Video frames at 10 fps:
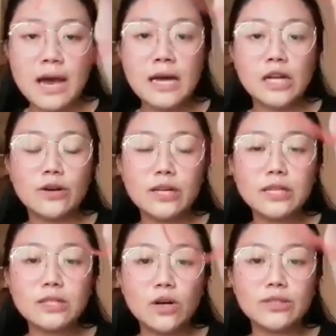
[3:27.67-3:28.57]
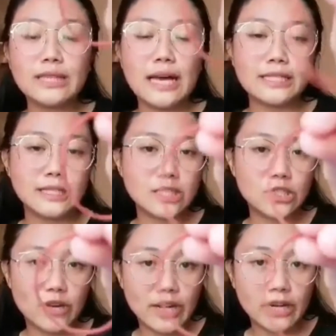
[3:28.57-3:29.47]
Now, it is called elastic
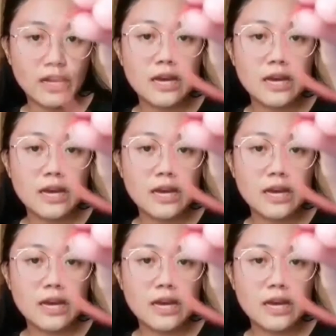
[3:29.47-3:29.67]
strain.